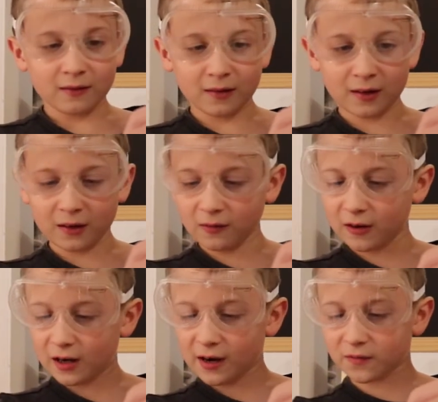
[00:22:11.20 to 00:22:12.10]
Oh, we're
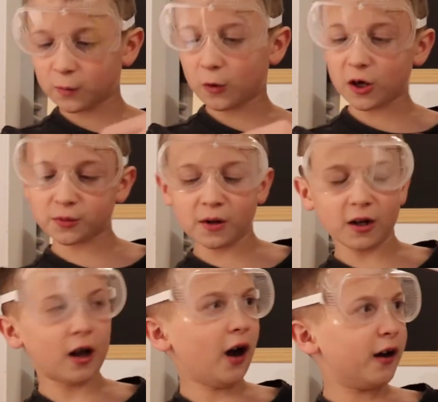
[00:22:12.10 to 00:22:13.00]
gonna have to wash my
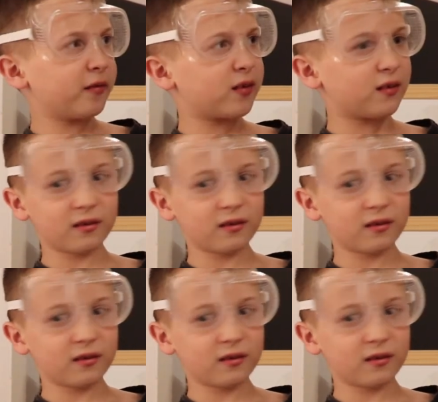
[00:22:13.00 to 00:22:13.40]
gloves.